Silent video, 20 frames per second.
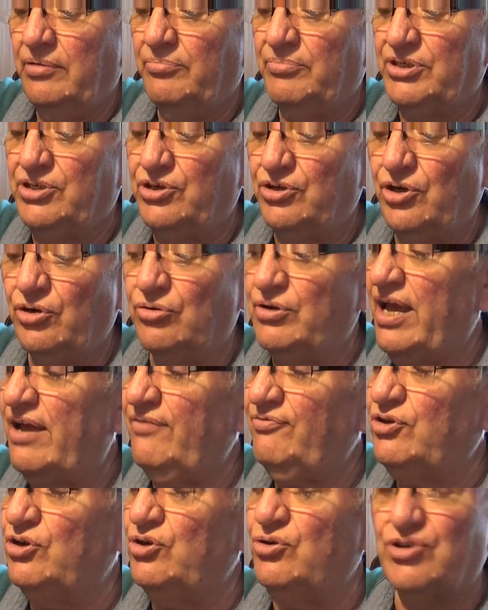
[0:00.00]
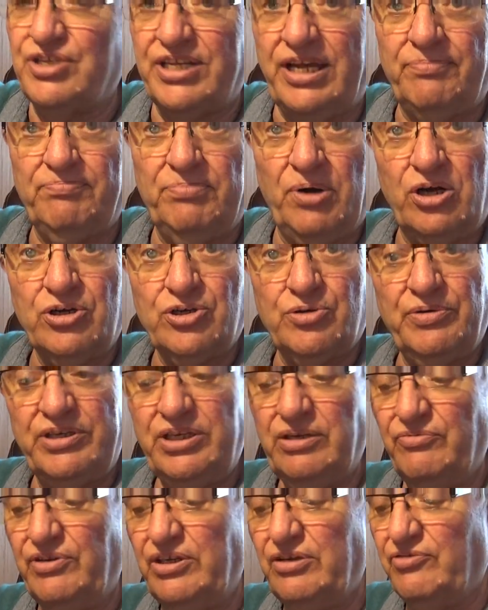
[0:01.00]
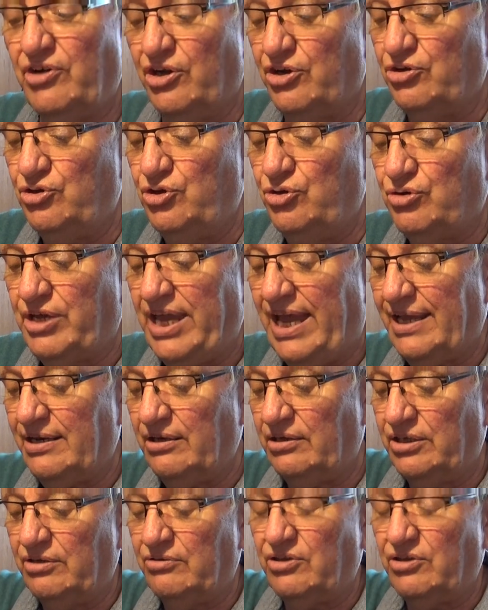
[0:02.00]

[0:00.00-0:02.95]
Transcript: But you don't have to use that box when you when you've got a new candle.